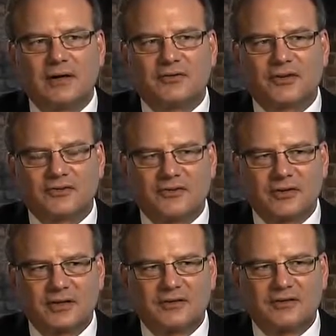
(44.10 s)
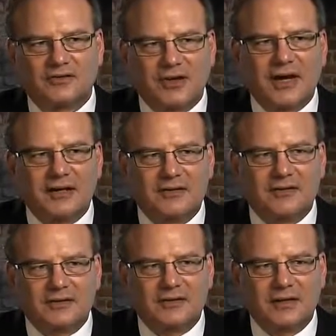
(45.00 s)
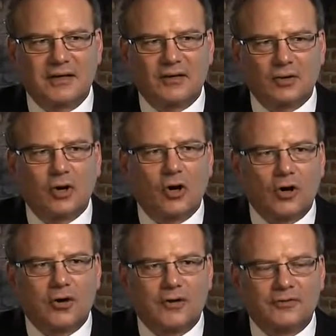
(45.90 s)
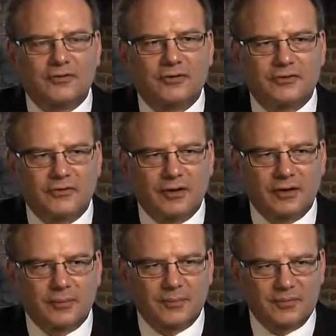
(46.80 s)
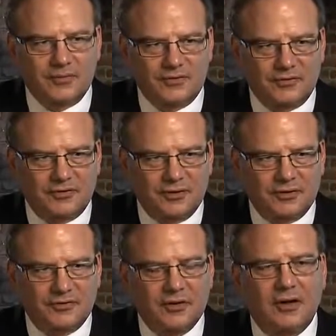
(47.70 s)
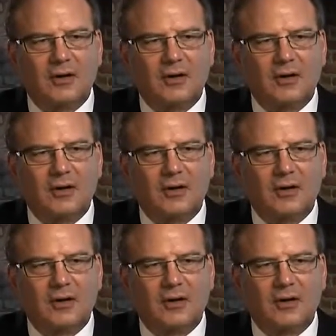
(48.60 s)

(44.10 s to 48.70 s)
essentially decided that their cause is to help this disease,